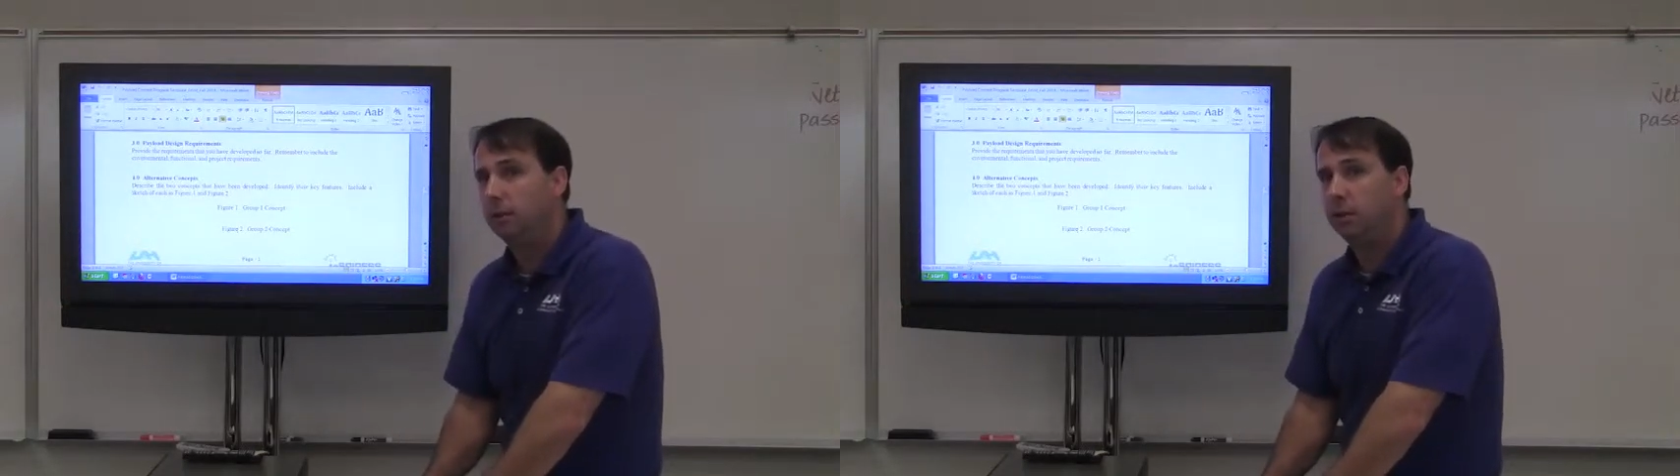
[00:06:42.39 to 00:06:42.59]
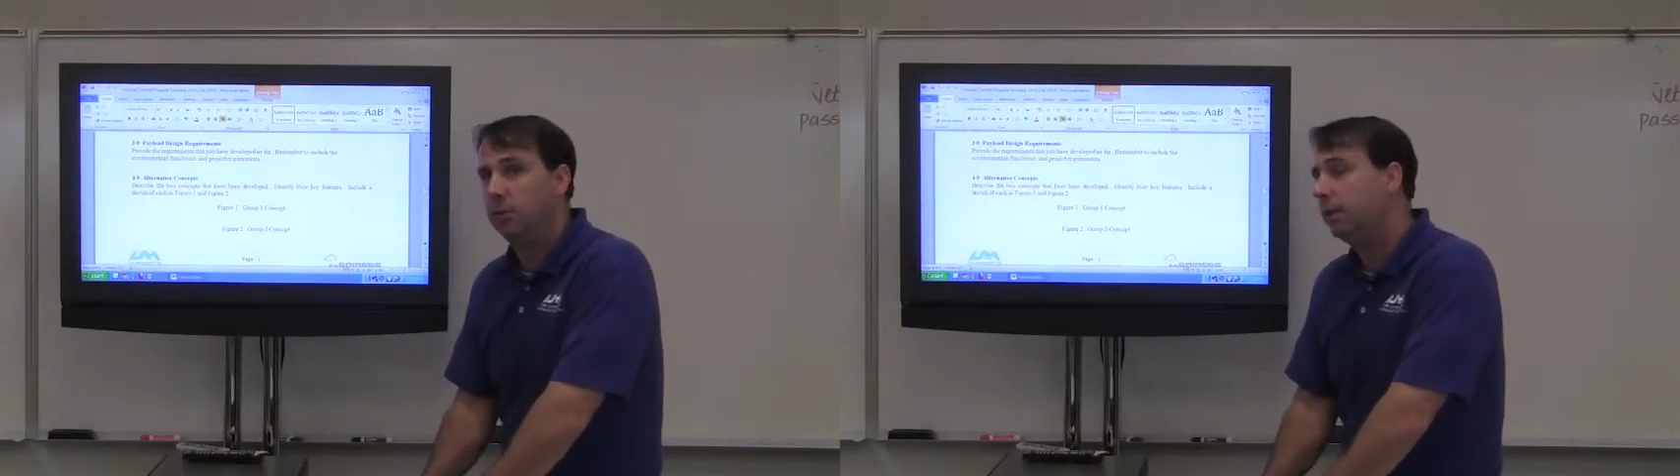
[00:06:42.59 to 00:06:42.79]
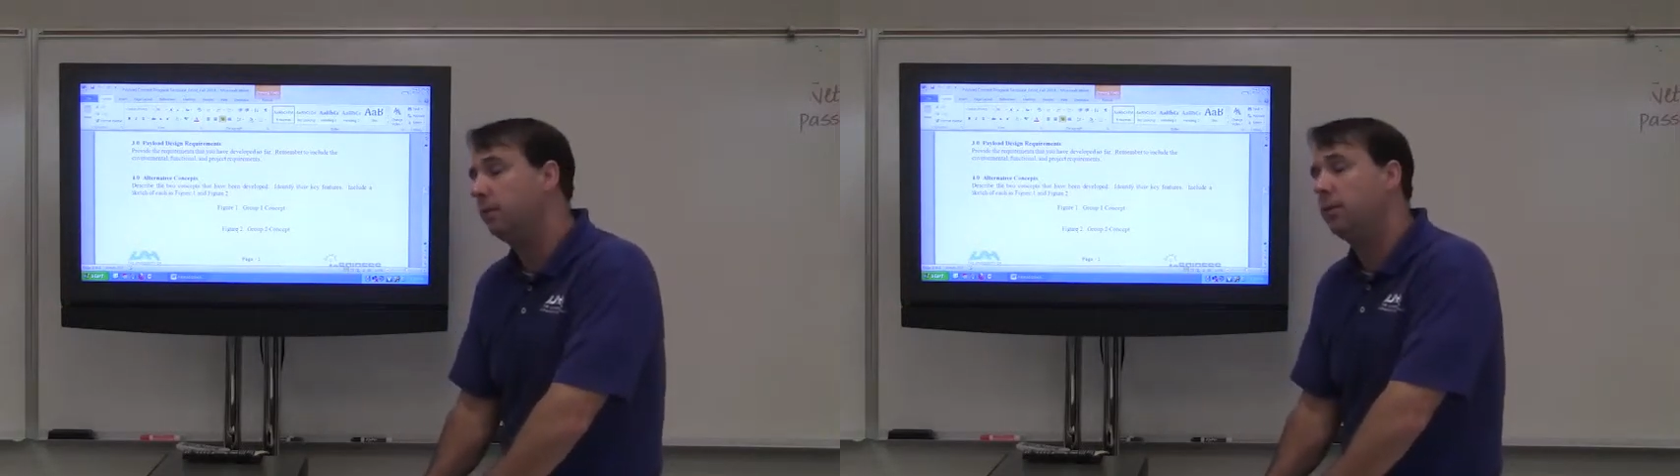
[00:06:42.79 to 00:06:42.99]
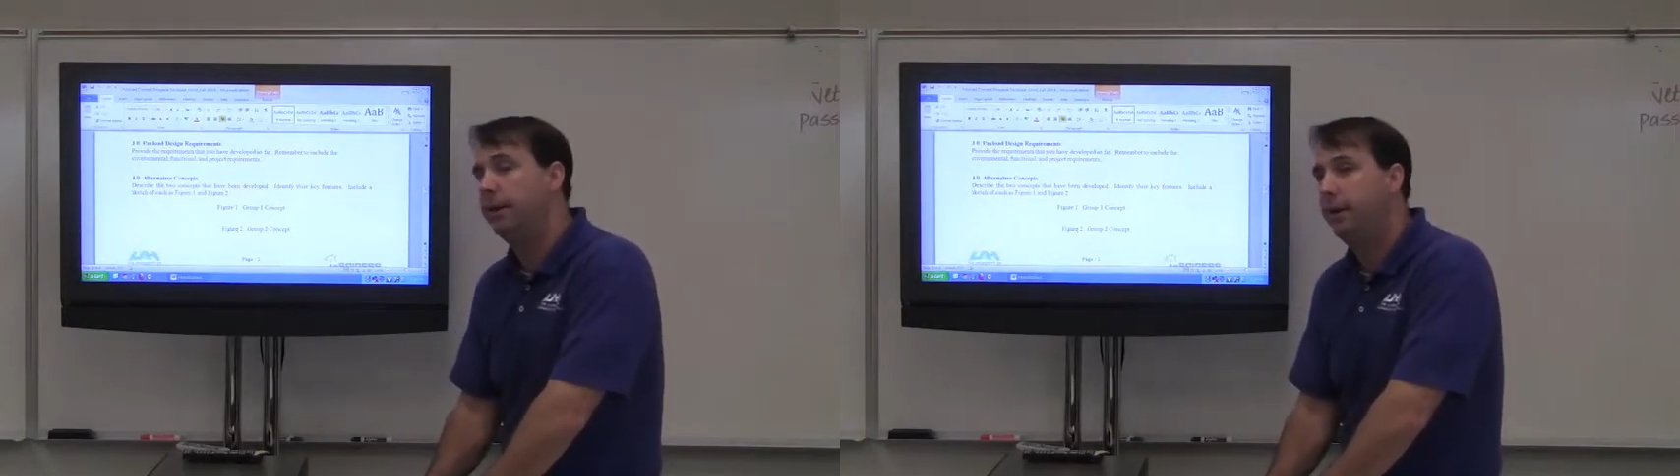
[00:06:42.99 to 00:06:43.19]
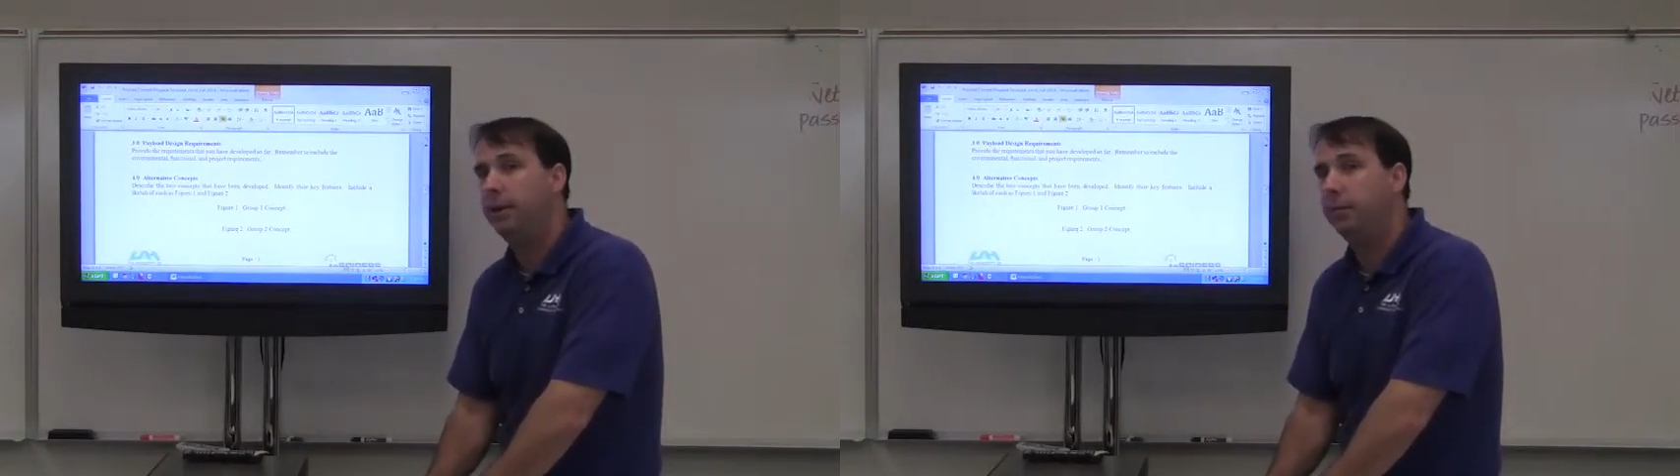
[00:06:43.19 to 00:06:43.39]
Just because it's
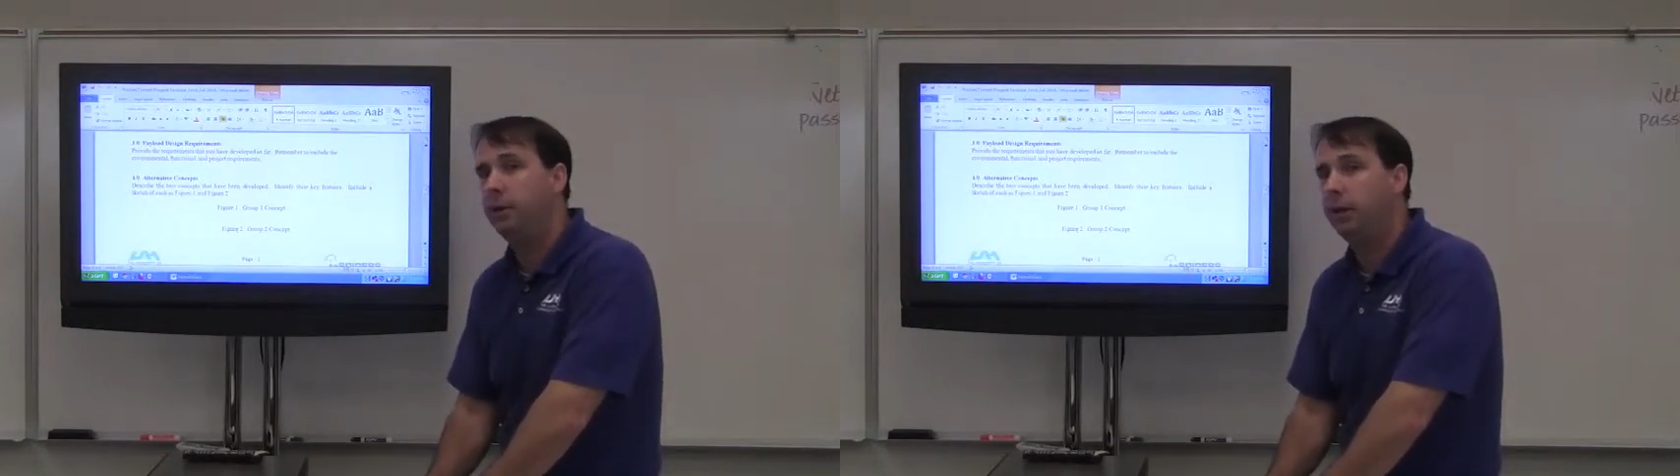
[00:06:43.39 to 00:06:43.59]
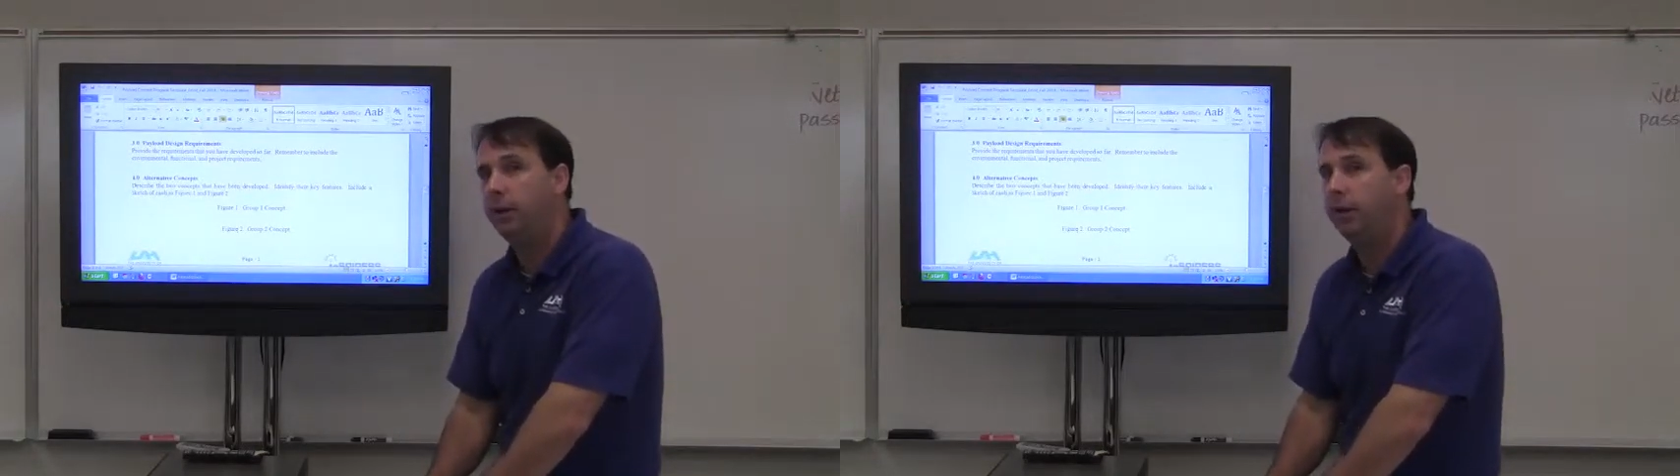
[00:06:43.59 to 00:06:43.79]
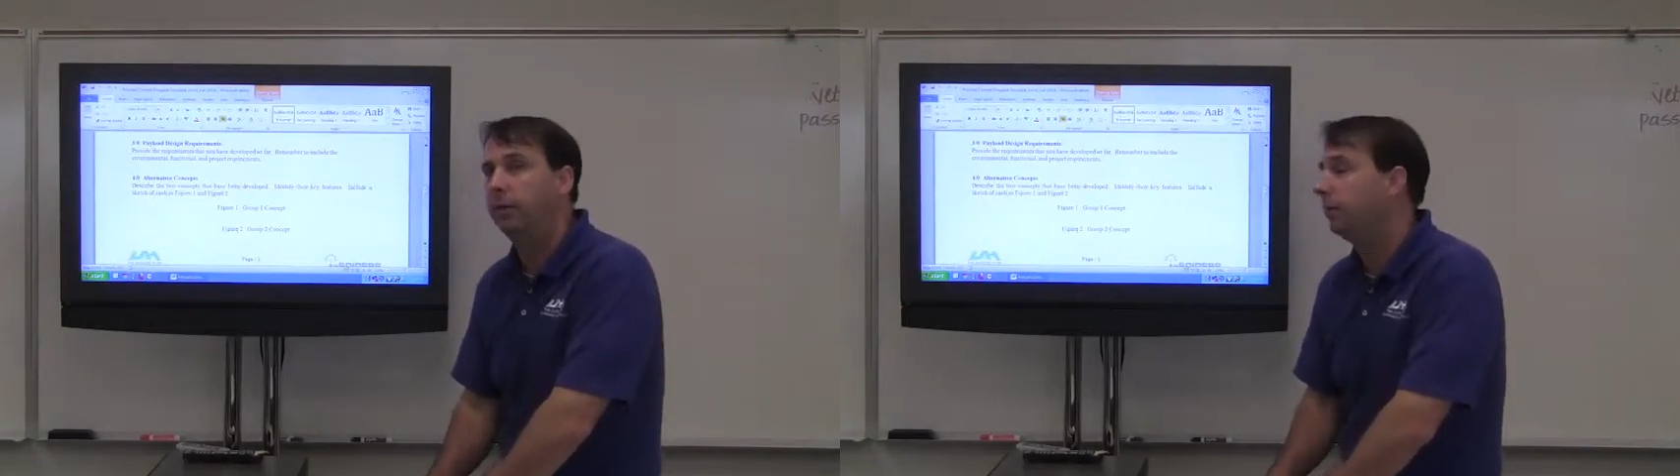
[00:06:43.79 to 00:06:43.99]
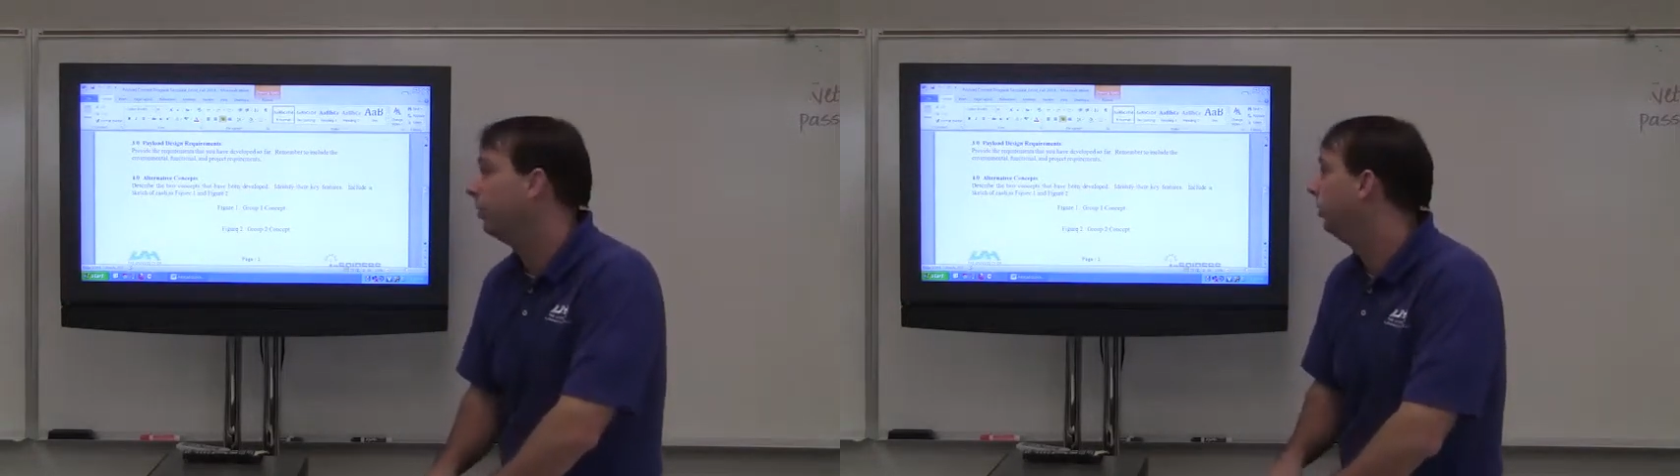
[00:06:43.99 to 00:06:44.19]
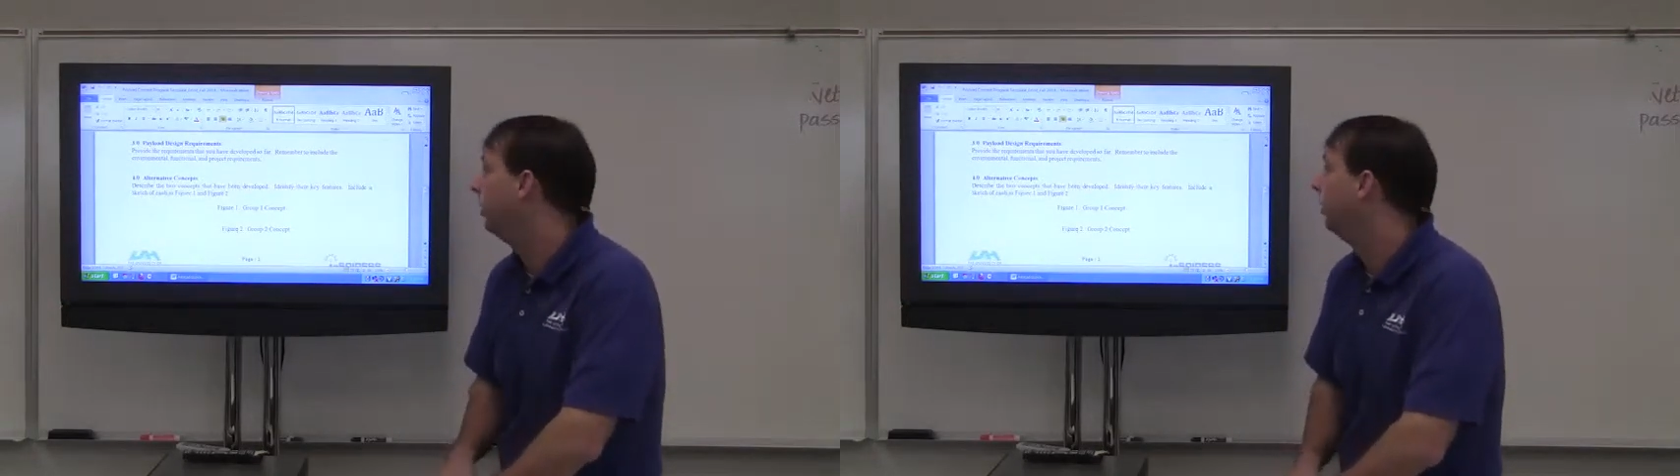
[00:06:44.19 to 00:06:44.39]
not here doesn't mean you can't have it.
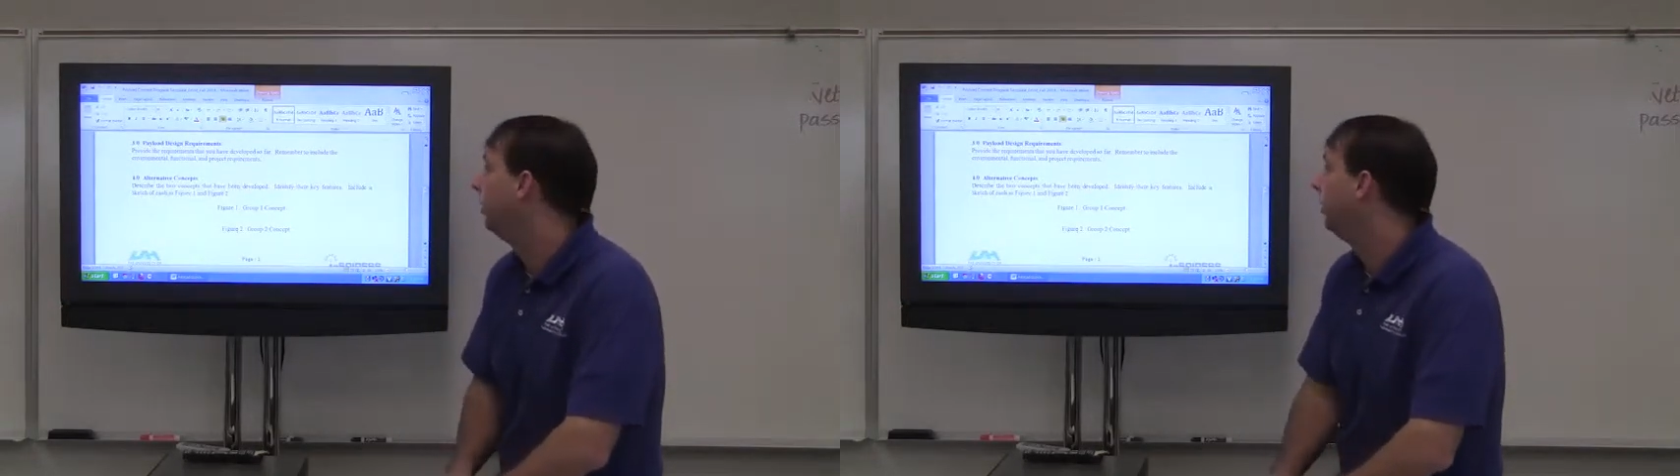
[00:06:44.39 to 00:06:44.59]
Okay.